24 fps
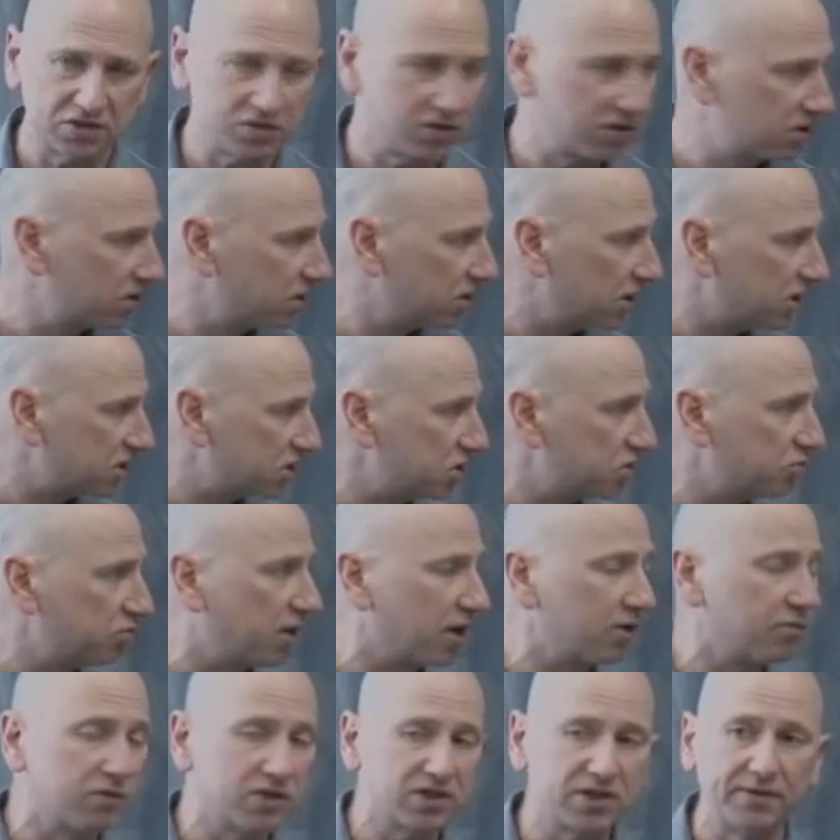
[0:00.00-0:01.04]
is, this is
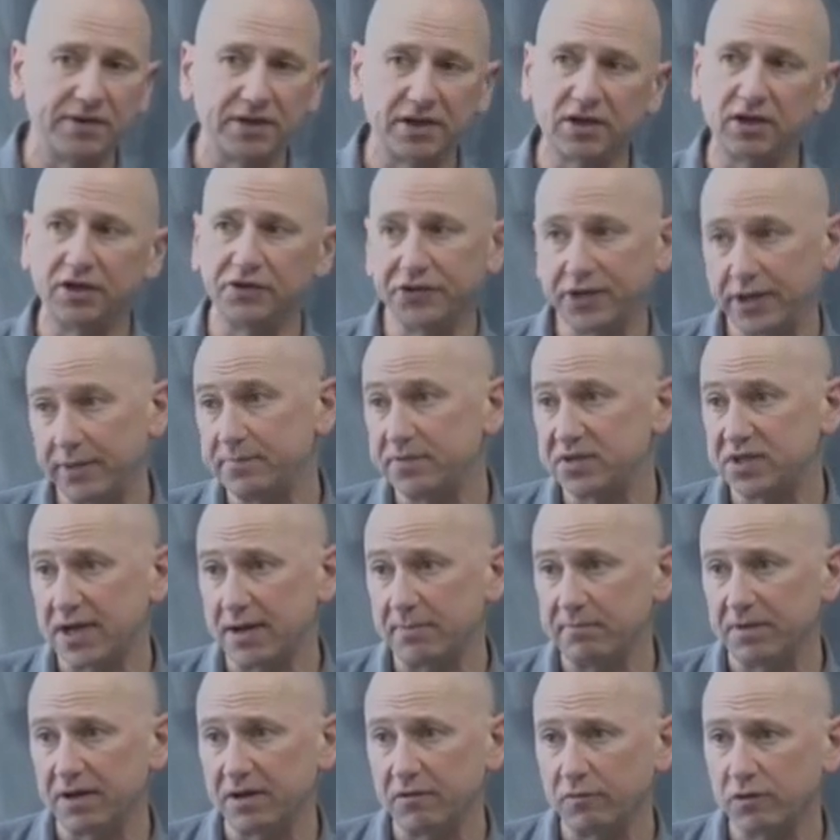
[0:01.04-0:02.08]
one where something called Gibbs
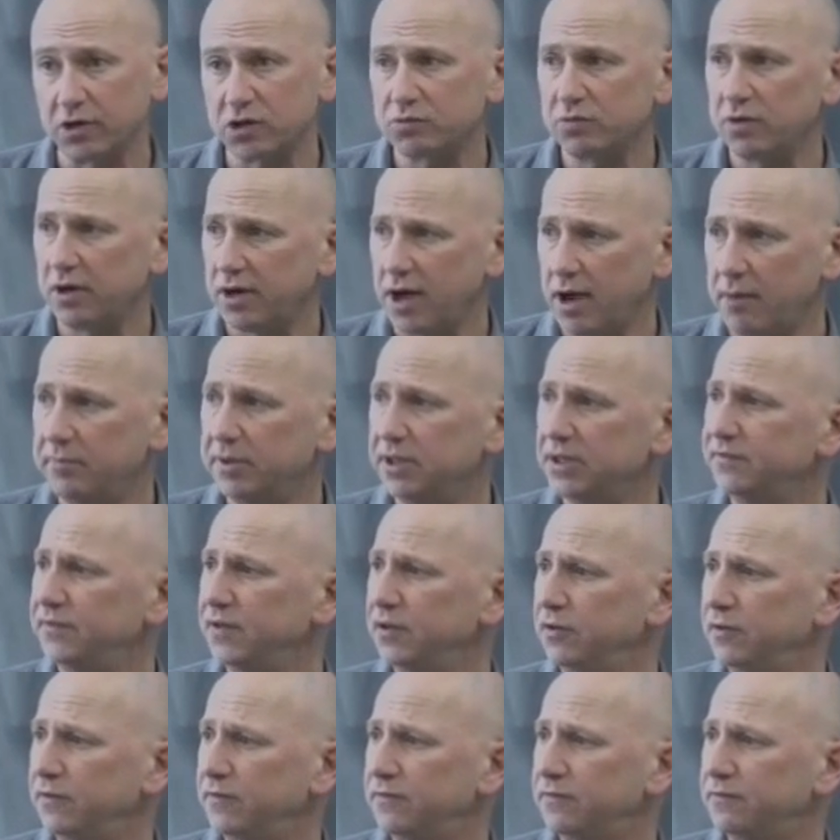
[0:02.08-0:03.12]
sampling works well. How many of
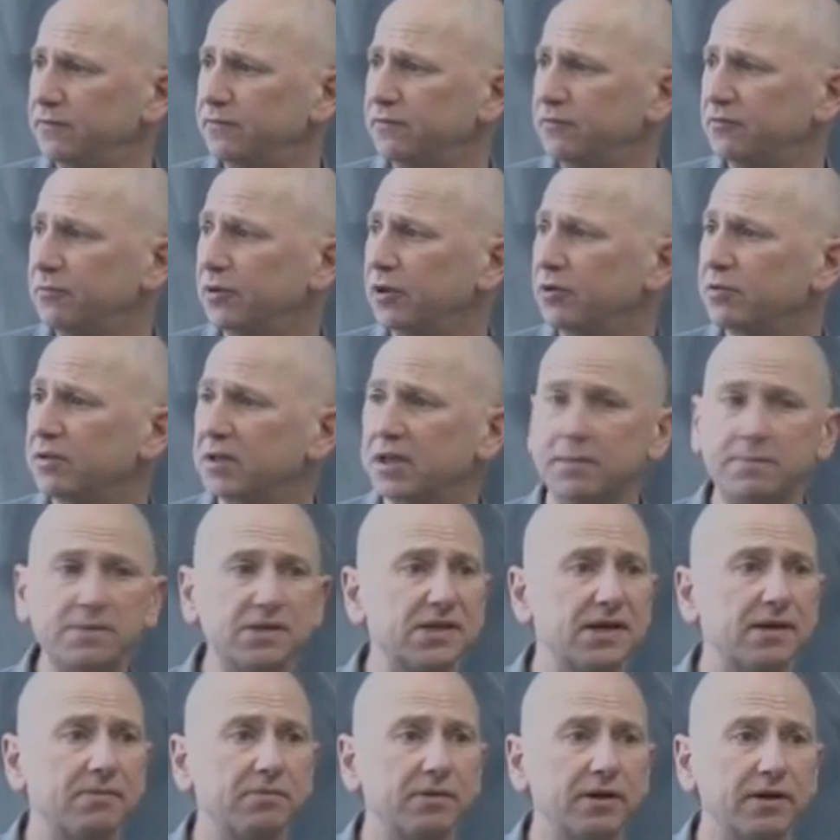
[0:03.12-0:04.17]
you are familiar with Gibbs
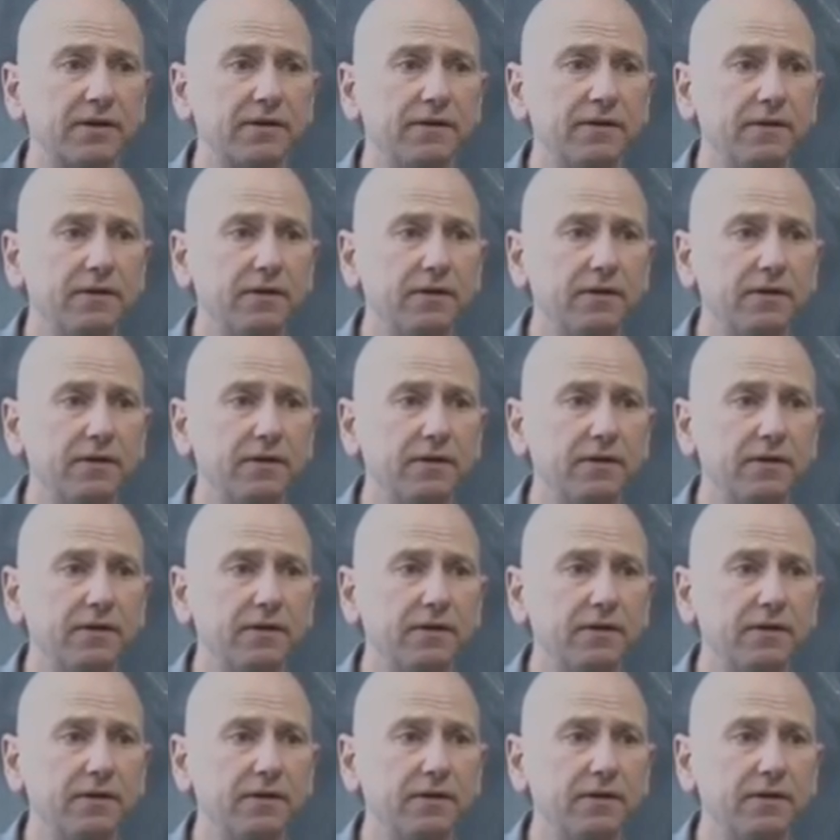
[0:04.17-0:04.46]
sampling?